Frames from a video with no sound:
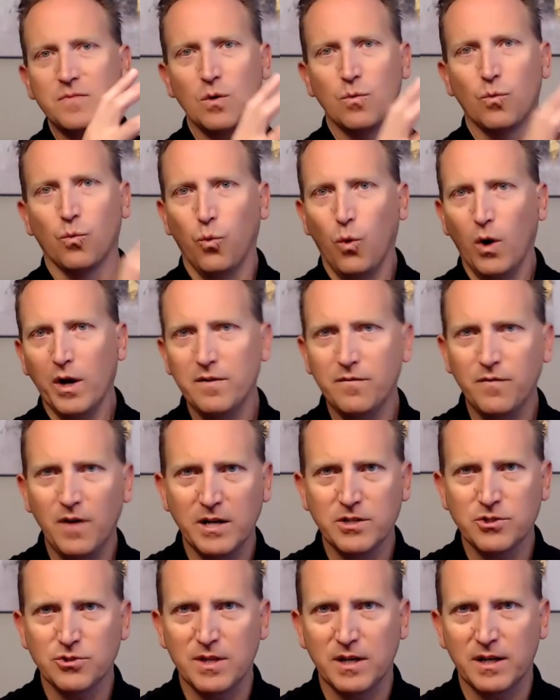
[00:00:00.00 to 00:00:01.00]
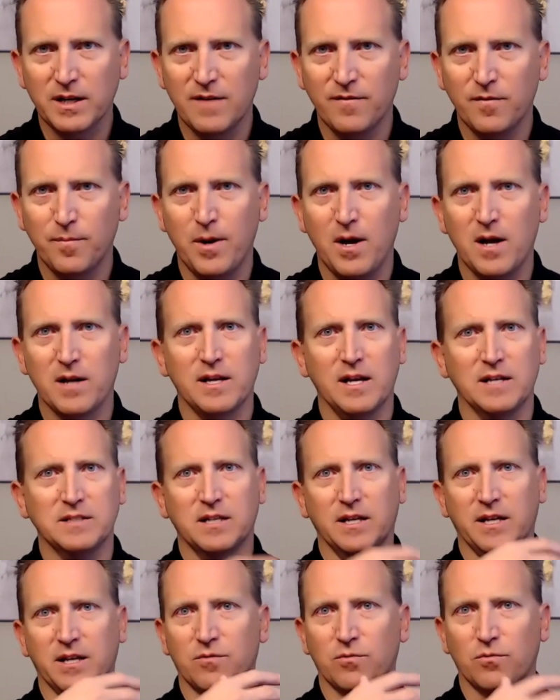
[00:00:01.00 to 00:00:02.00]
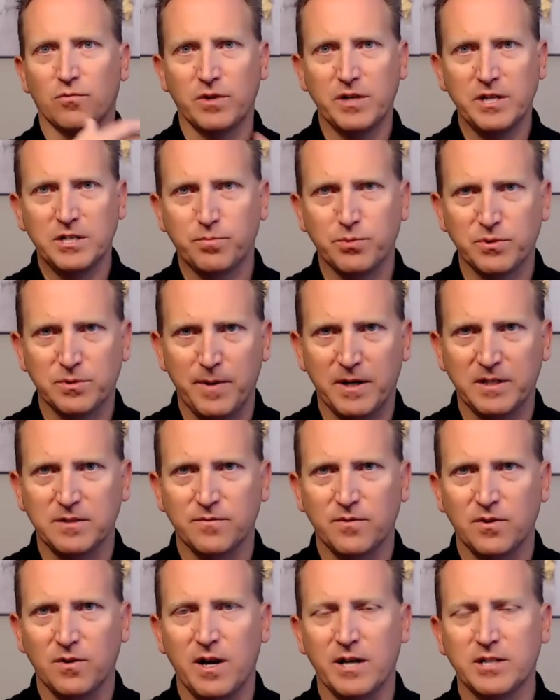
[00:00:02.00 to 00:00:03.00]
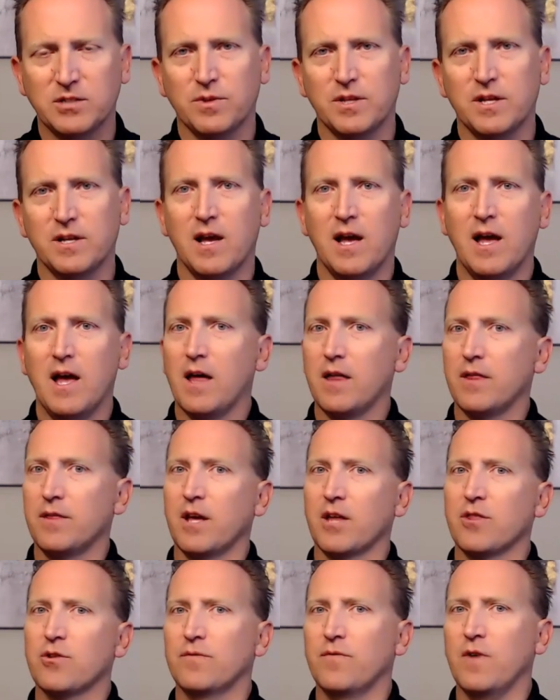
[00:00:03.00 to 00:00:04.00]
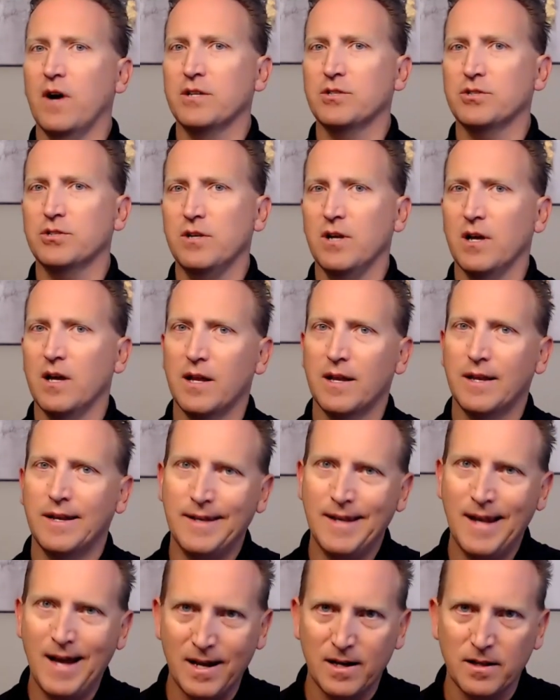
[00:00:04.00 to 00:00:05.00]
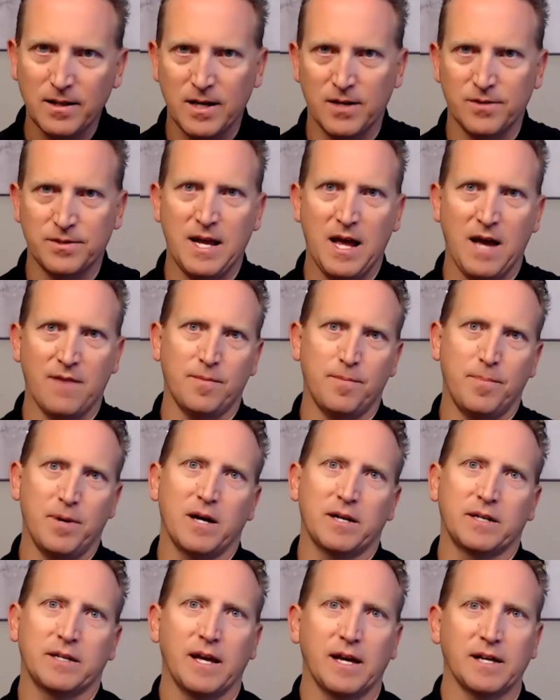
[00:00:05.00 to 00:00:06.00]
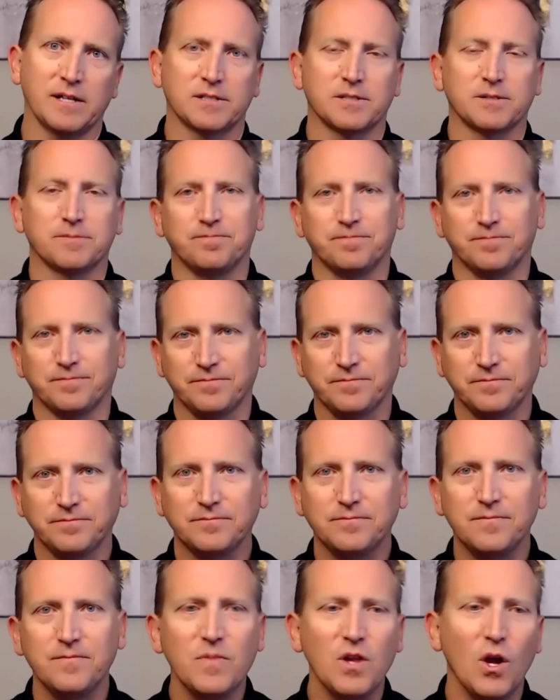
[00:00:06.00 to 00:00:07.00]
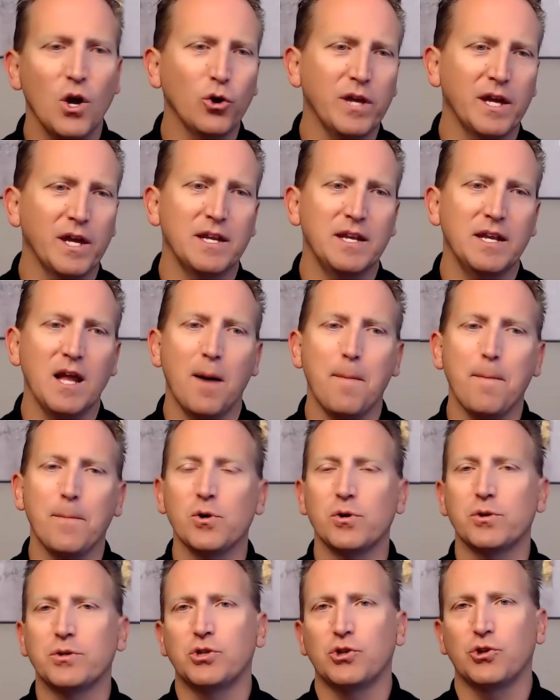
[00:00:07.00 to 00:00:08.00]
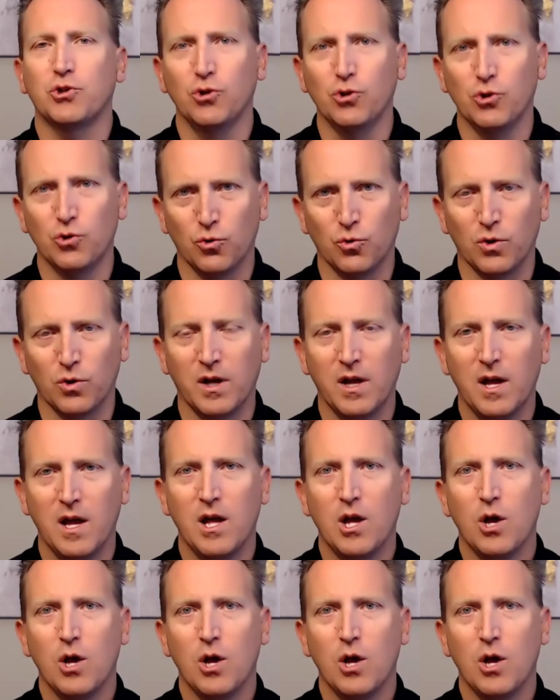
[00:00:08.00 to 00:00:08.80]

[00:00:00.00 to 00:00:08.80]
one advisor that can have a podcast that can reach prospective clients with it. The other advisor, not allowed to have a podcast. Okay, number two,